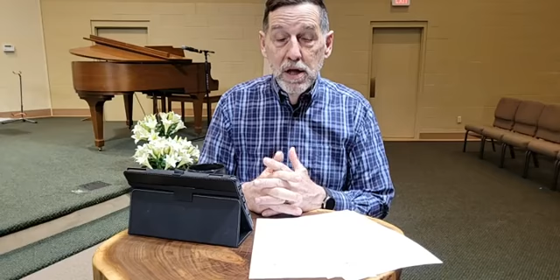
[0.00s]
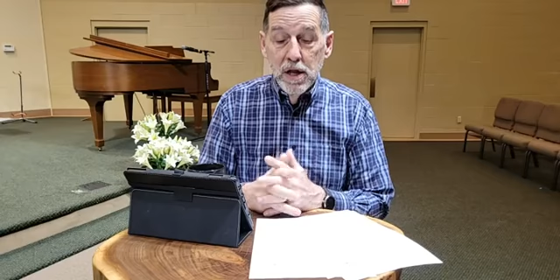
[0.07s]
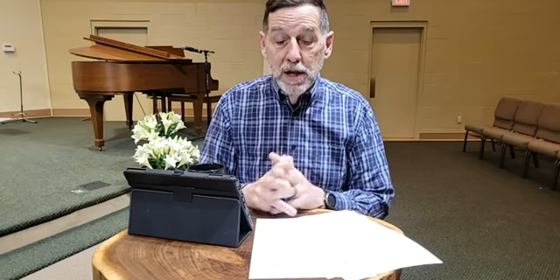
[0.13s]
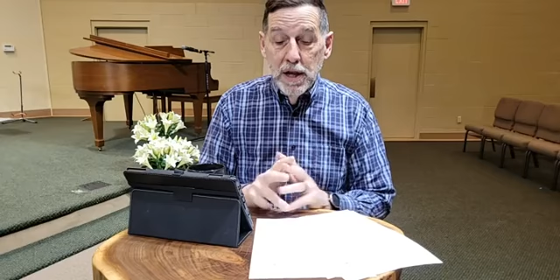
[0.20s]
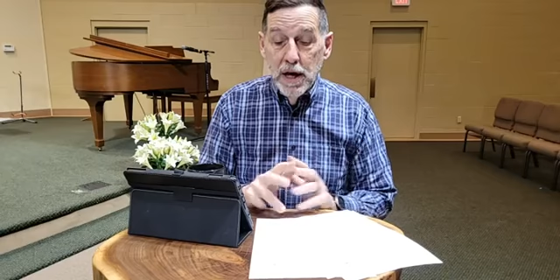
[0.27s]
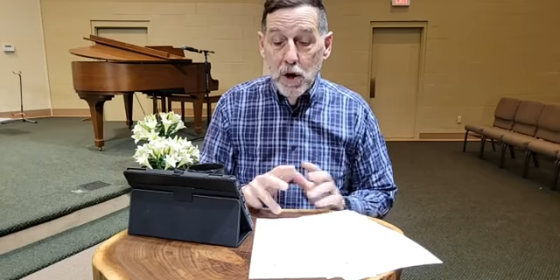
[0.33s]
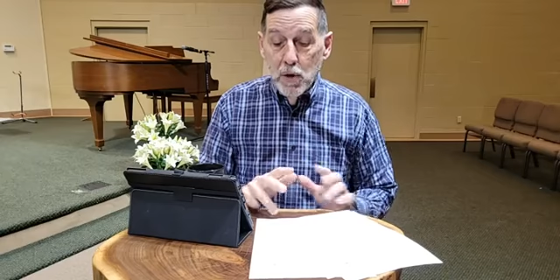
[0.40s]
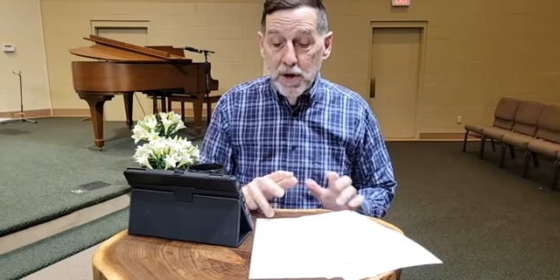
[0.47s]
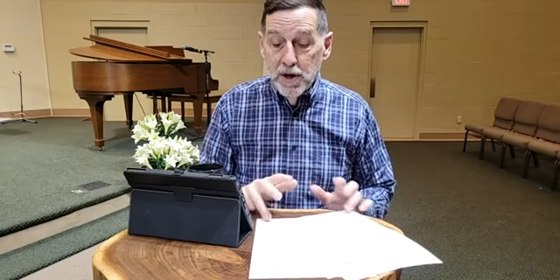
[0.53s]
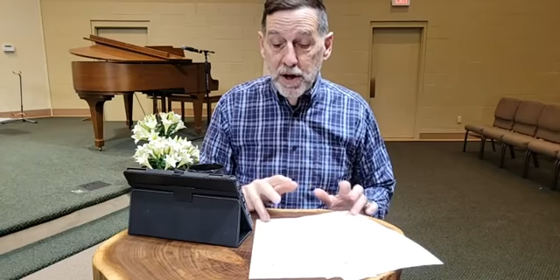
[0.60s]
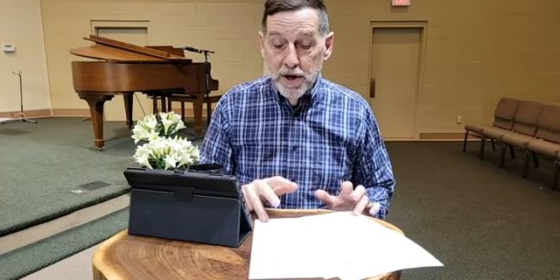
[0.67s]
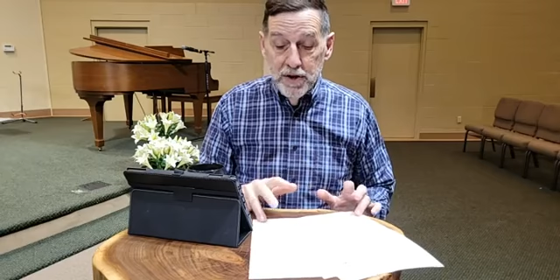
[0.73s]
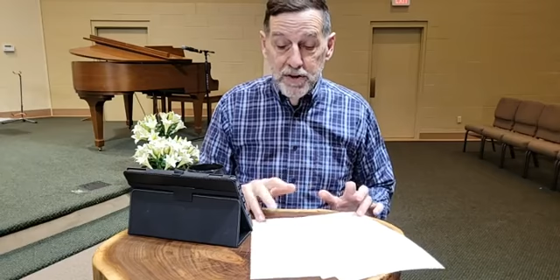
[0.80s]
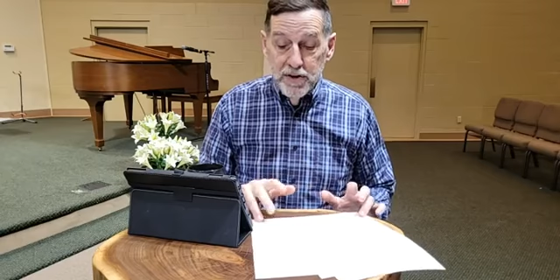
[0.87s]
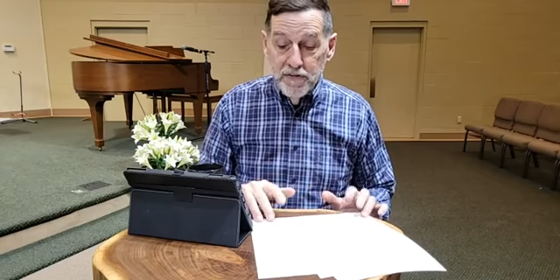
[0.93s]
Now,
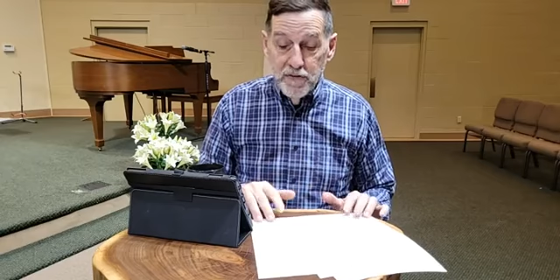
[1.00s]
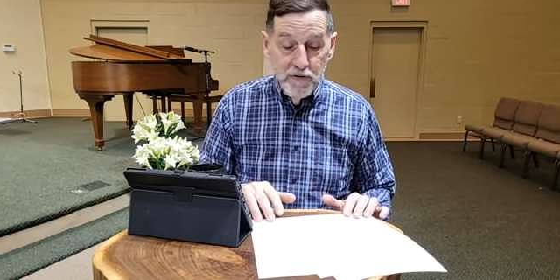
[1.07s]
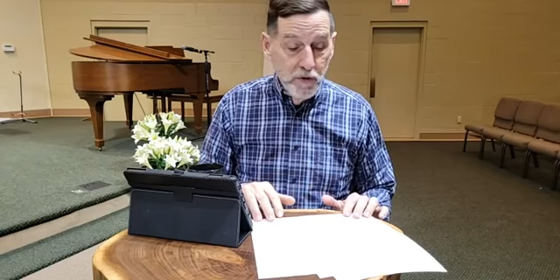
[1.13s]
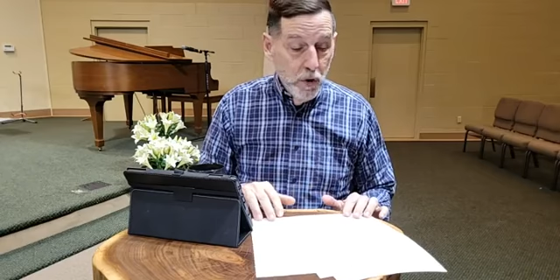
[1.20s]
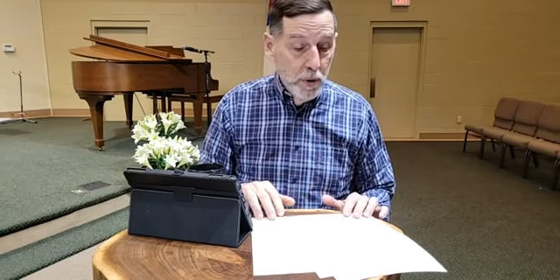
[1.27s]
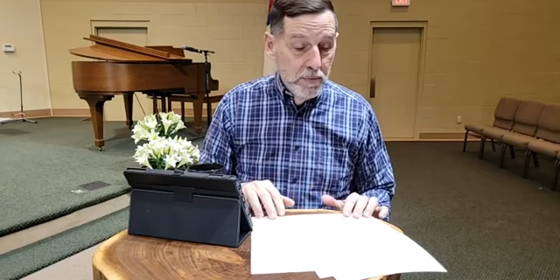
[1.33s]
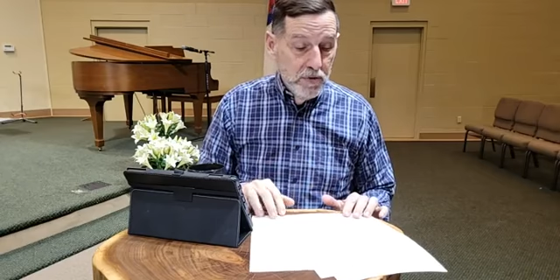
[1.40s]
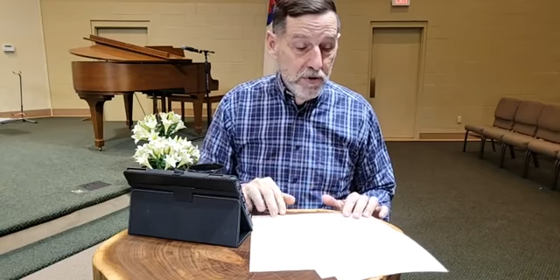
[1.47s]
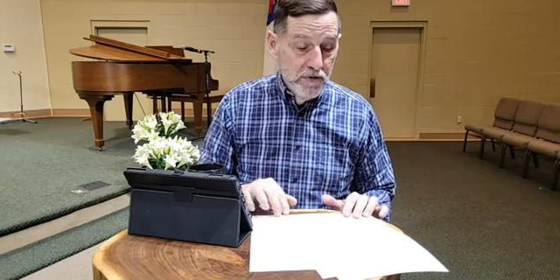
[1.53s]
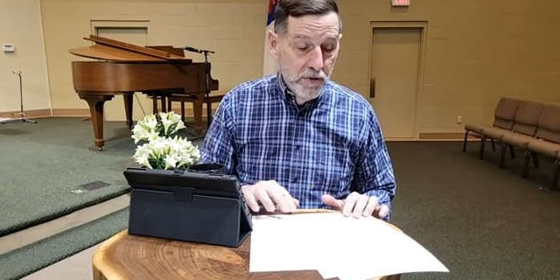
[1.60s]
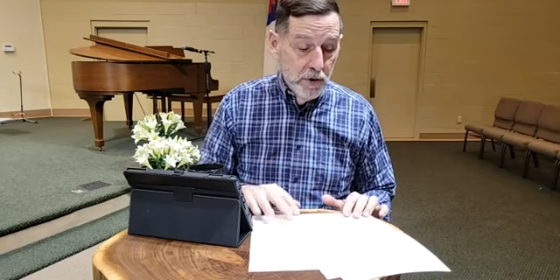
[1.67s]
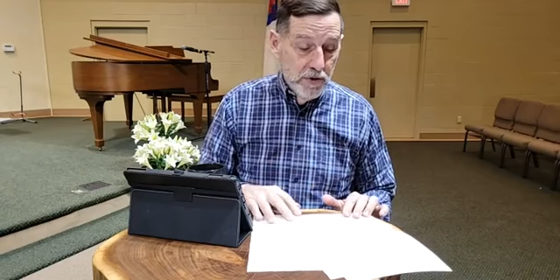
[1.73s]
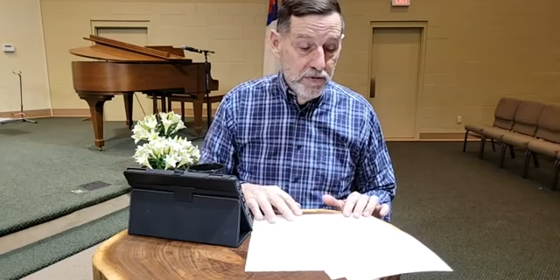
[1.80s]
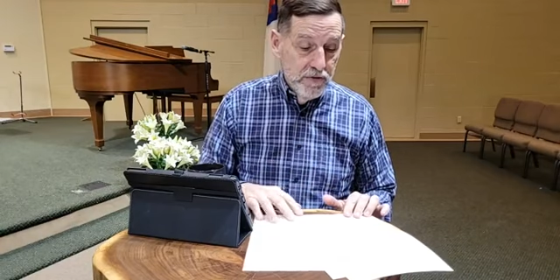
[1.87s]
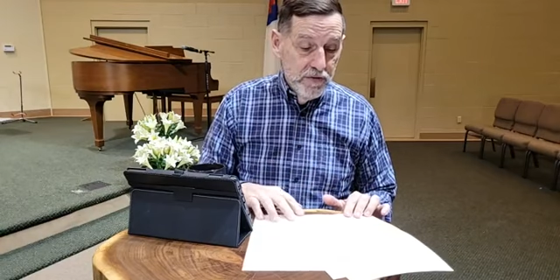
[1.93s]
in different forms,
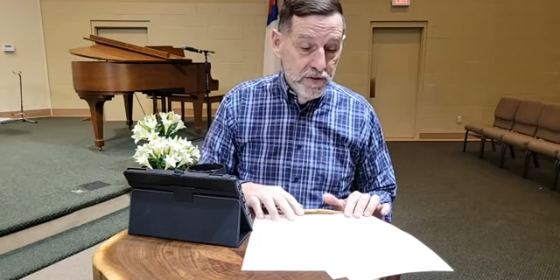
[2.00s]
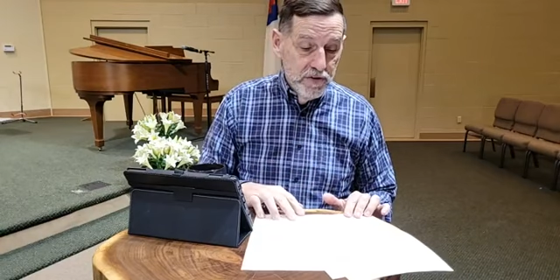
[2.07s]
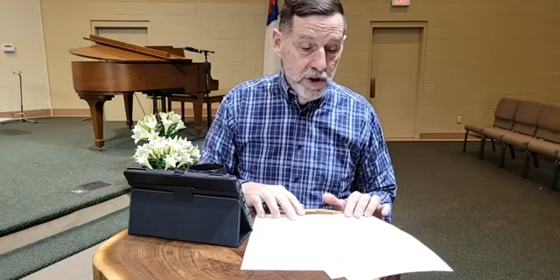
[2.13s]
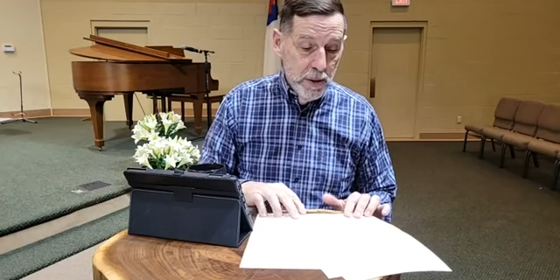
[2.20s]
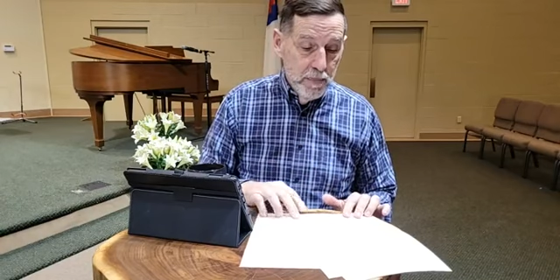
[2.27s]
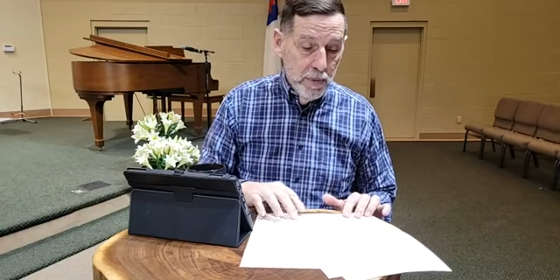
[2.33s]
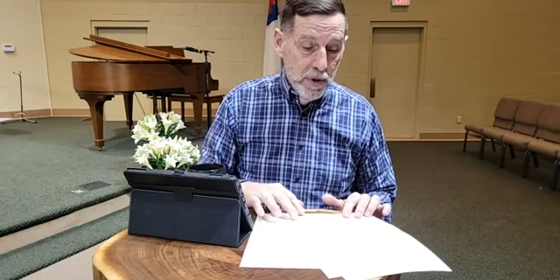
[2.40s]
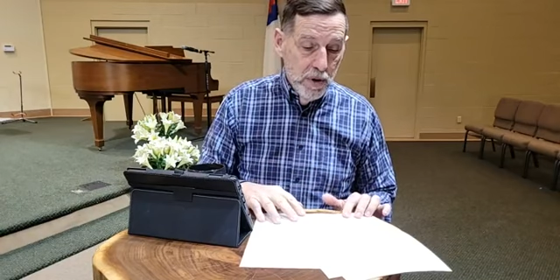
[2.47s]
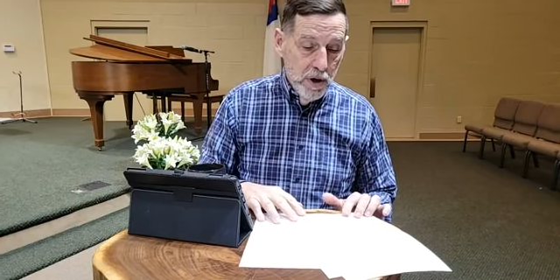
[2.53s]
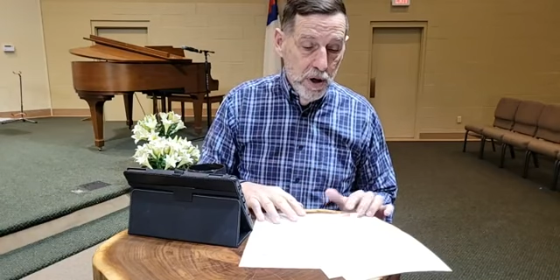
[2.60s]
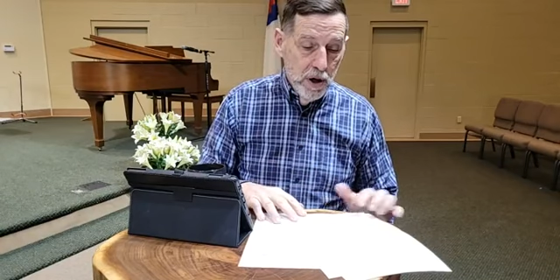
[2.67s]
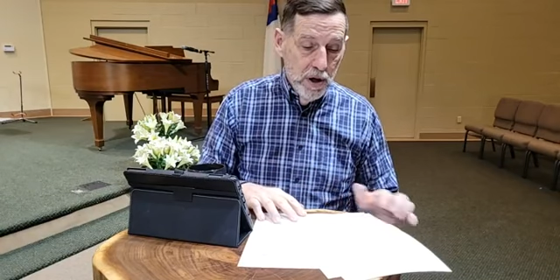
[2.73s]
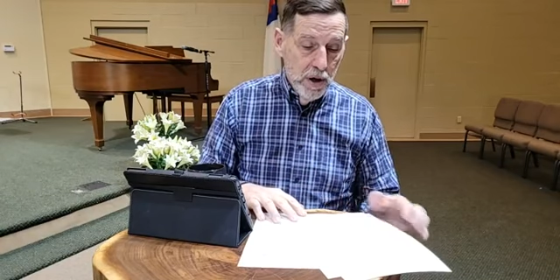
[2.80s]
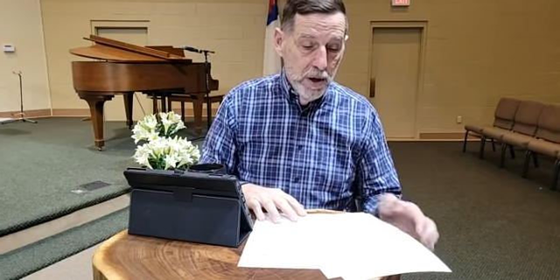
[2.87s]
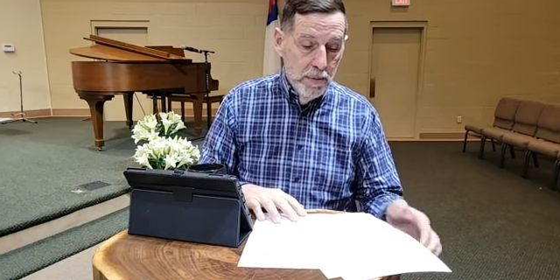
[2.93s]
for
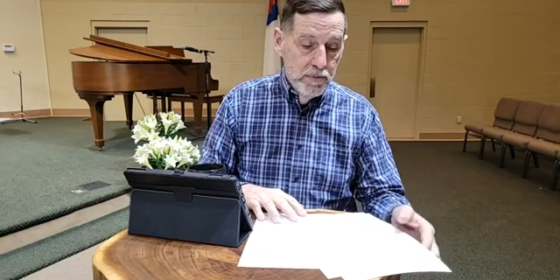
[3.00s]
example,